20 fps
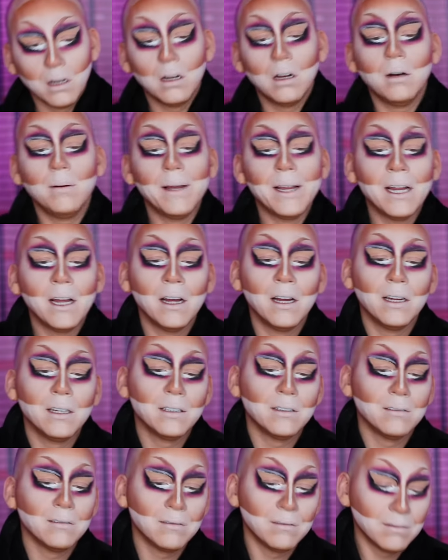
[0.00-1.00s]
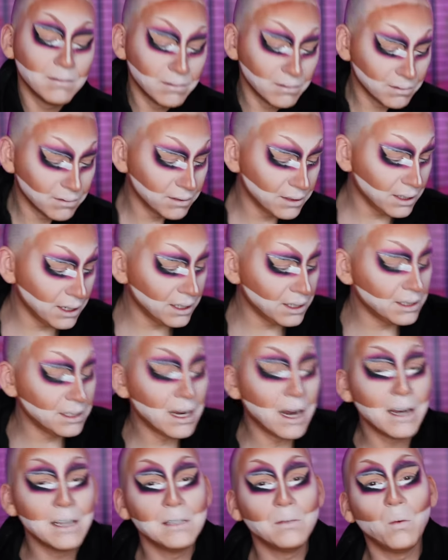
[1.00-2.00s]
oh my God,
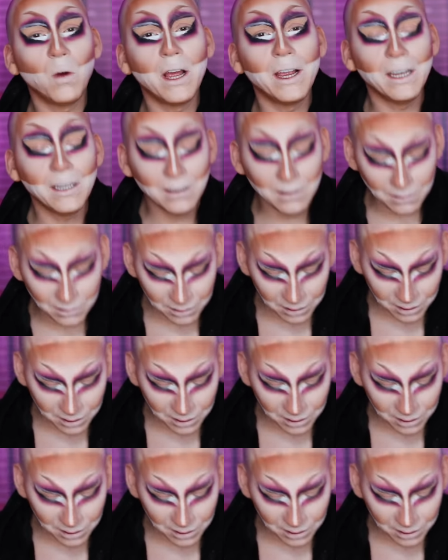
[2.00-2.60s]
it's not as white.